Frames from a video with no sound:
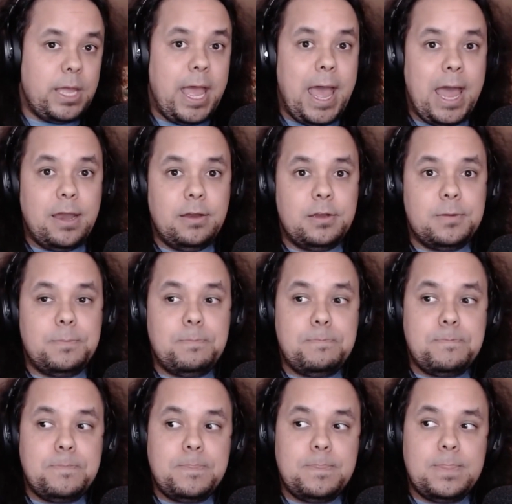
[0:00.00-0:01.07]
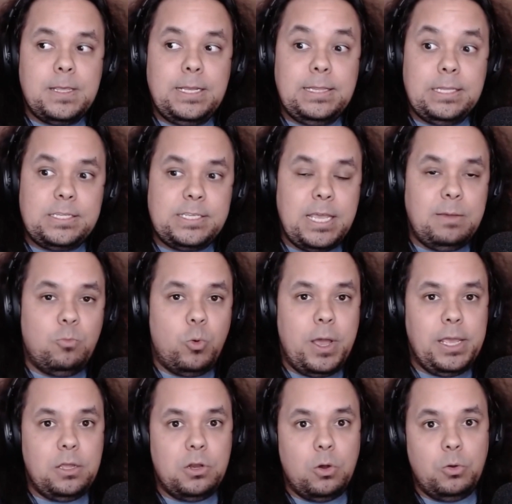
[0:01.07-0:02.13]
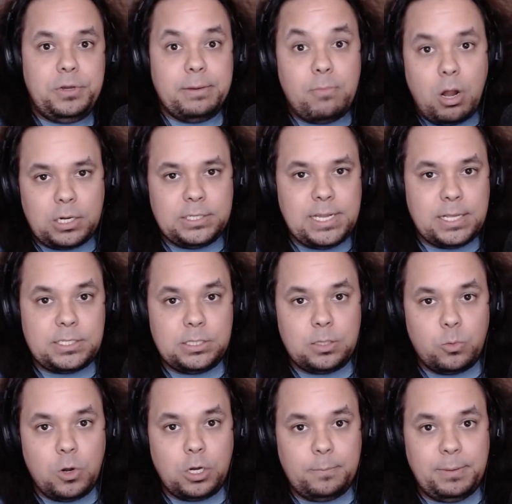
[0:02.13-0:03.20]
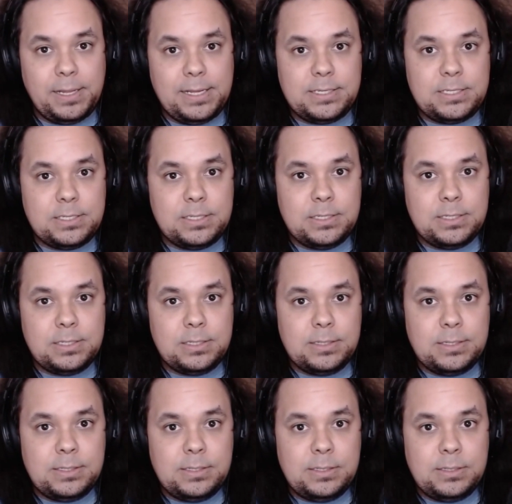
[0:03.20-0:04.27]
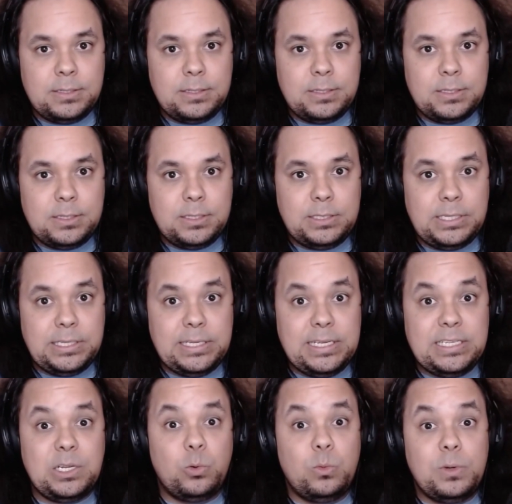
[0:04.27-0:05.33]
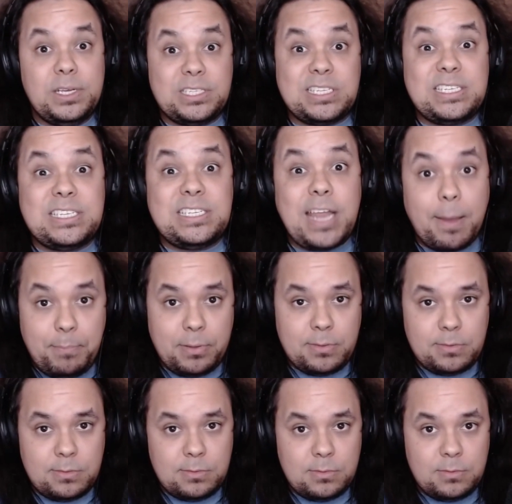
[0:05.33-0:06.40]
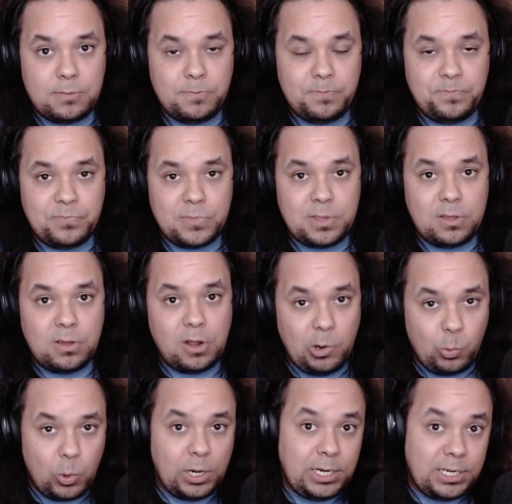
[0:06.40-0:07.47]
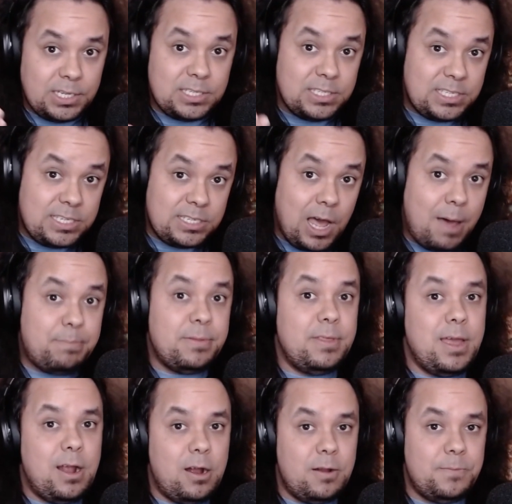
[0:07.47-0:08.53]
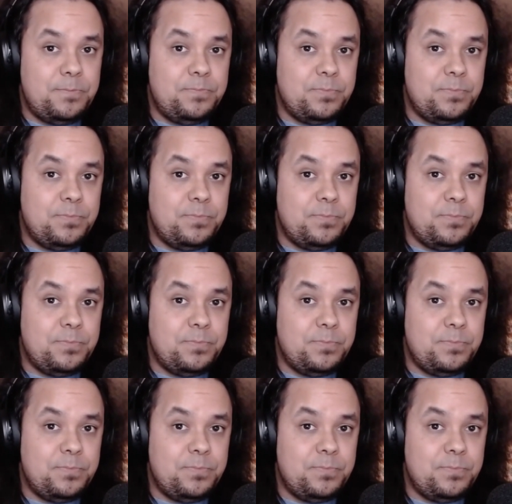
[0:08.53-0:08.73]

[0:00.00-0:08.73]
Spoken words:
And in the same way, you know, democratizing the workplace is a step. Our work doesn't stop there.